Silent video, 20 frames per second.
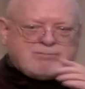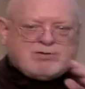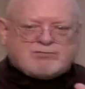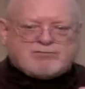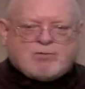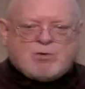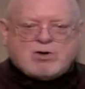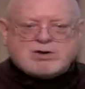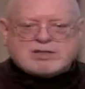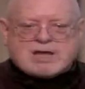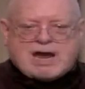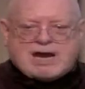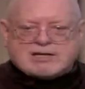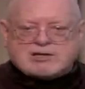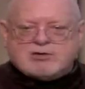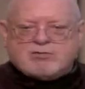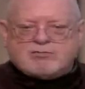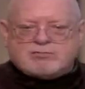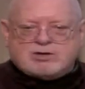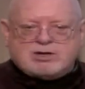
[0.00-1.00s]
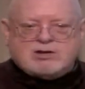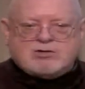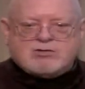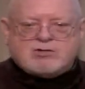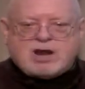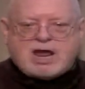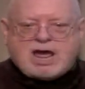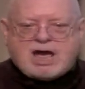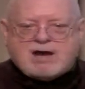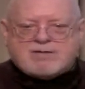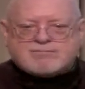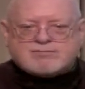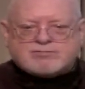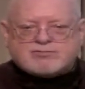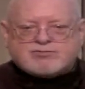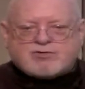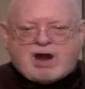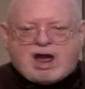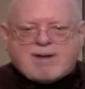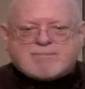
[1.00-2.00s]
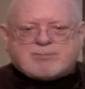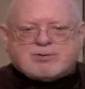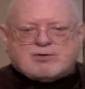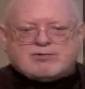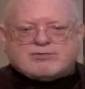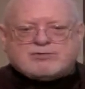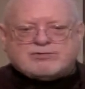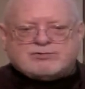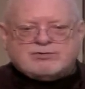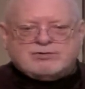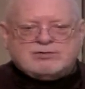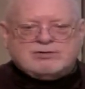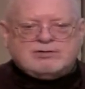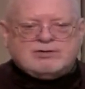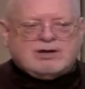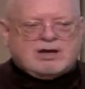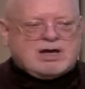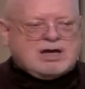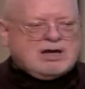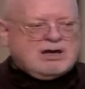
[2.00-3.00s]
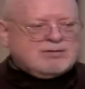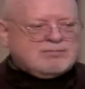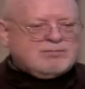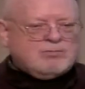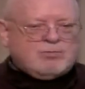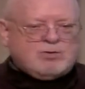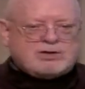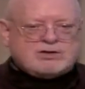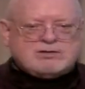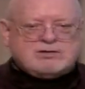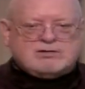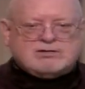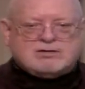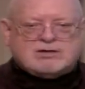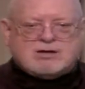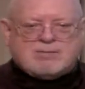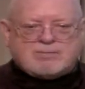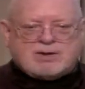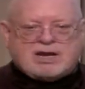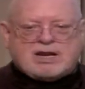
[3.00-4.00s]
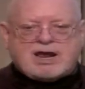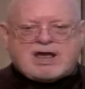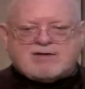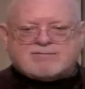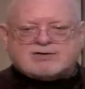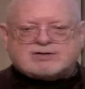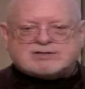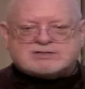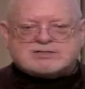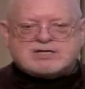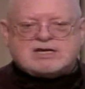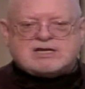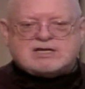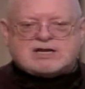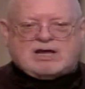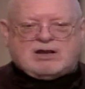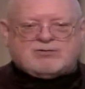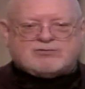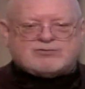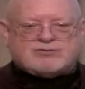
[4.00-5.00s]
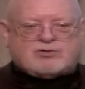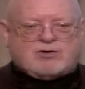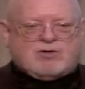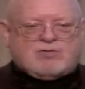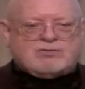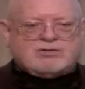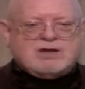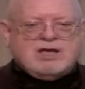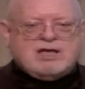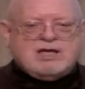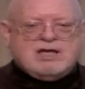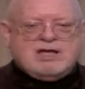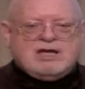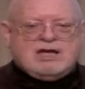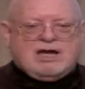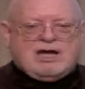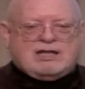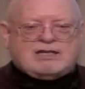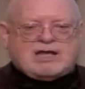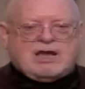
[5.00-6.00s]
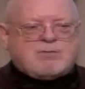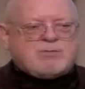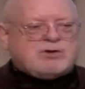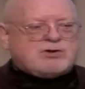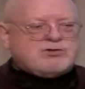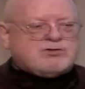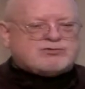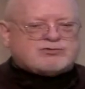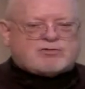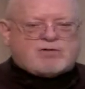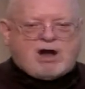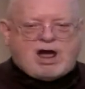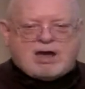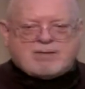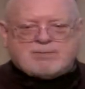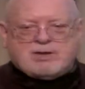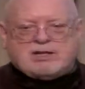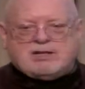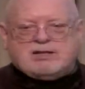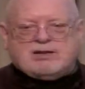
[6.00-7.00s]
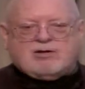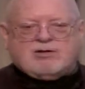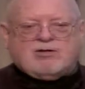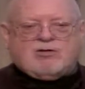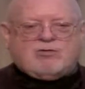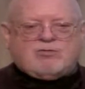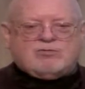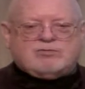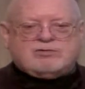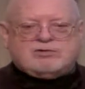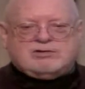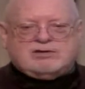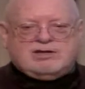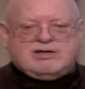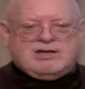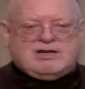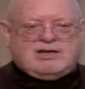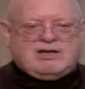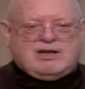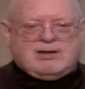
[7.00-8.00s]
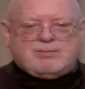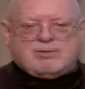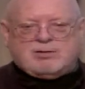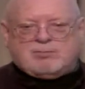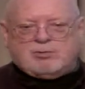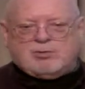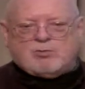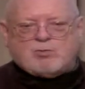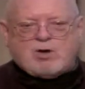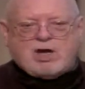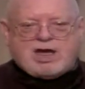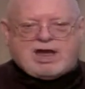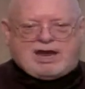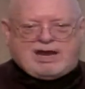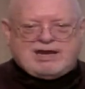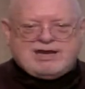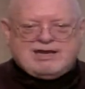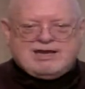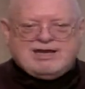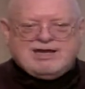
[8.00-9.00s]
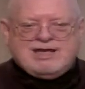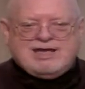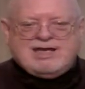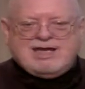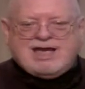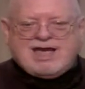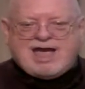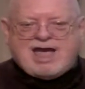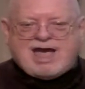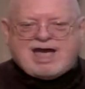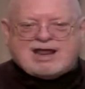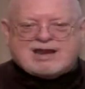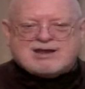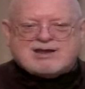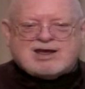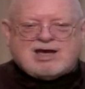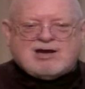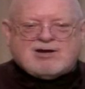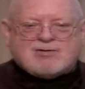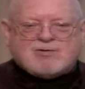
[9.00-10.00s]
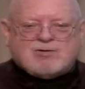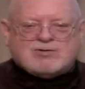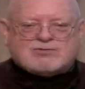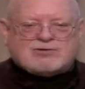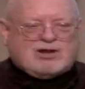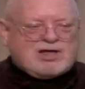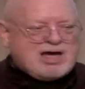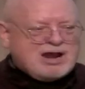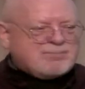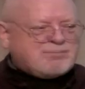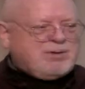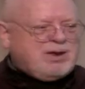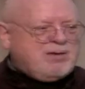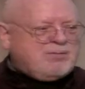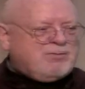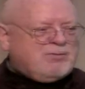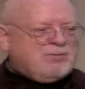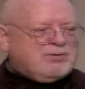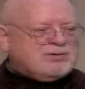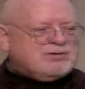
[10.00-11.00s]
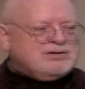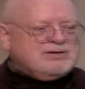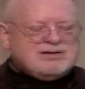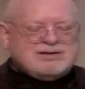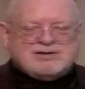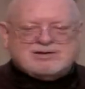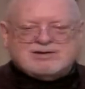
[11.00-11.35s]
Before that, you'd have trappers would come in having seen Yellowstone, and they would describe it in their own inimitable way. And of course, a lot of people would